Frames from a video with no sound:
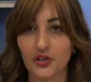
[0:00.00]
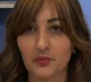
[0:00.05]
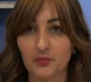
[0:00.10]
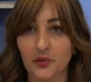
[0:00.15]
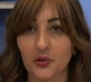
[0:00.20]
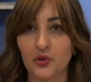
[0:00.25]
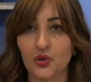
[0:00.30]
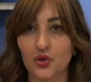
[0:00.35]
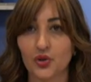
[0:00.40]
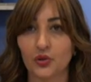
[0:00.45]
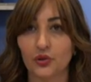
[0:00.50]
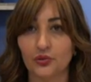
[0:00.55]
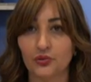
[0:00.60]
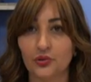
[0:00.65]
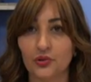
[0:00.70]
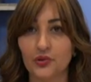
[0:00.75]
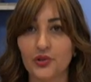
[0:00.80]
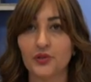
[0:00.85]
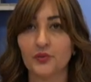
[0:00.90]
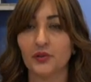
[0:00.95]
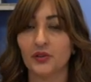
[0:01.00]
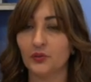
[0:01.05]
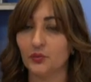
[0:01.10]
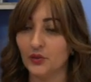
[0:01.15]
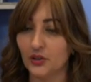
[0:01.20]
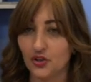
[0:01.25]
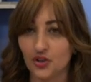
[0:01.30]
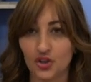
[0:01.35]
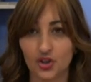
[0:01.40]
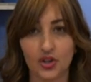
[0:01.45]
spiritual tools, which
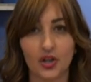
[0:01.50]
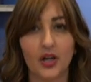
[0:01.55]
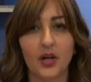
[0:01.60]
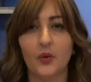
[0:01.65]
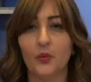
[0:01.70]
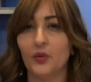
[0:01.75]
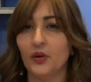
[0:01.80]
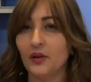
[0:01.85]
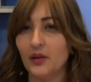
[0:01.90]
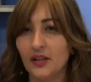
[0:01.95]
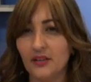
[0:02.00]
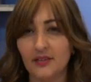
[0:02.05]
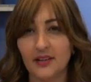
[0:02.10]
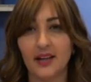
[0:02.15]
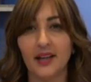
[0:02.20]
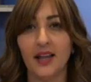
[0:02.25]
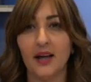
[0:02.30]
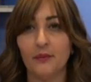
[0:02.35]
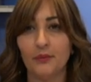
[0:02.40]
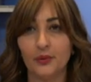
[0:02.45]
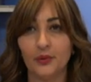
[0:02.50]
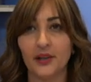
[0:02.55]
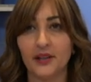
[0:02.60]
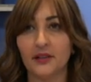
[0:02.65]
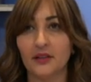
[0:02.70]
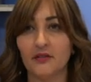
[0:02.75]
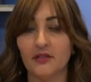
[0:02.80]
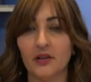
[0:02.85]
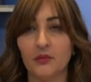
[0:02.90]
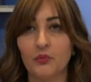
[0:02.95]
we even
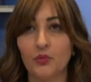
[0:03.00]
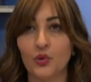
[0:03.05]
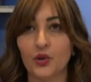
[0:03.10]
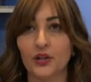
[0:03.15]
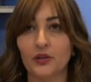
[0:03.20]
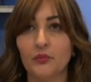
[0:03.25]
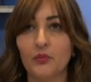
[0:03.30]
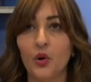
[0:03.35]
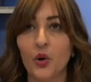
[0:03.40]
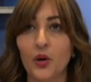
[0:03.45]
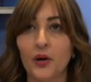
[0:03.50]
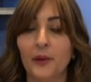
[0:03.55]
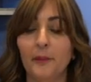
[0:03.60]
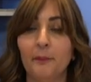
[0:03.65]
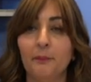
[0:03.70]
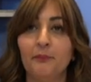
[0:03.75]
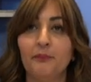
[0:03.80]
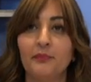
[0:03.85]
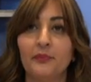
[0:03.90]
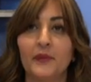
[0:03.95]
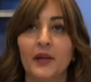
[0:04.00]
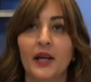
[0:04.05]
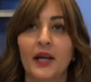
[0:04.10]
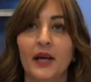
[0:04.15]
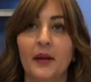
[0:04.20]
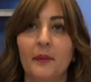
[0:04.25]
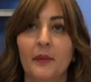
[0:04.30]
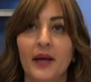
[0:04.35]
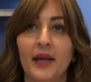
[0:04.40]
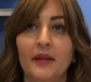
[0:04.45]
elaborate even more and more.
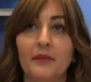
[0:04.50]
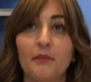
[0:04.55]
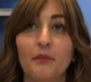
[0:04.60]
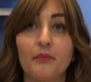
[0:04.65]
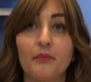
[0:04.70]
And